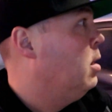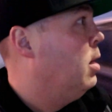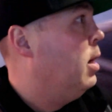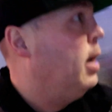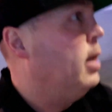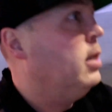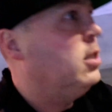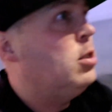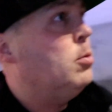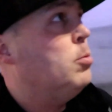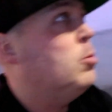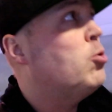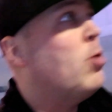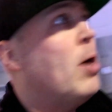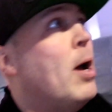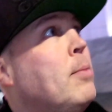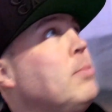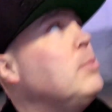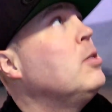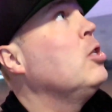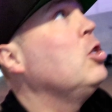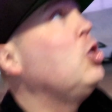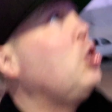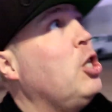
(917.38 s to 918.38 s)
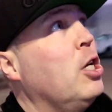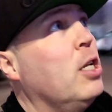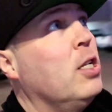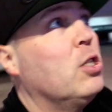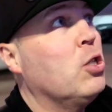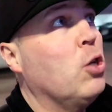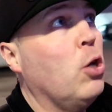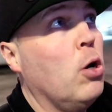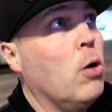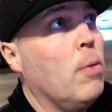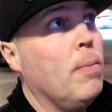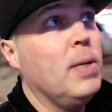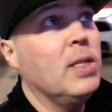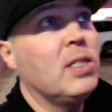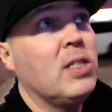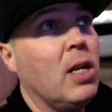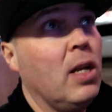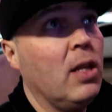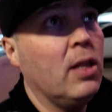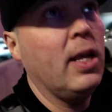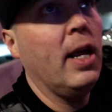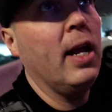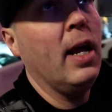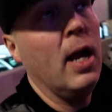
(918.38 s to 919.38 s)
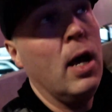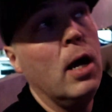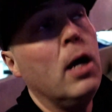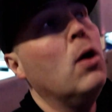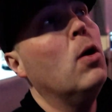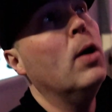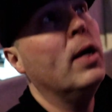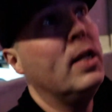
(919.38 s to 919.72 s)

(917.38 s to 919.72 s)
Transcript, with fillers: And subscribe to the shit so you don't miss anything. Oh,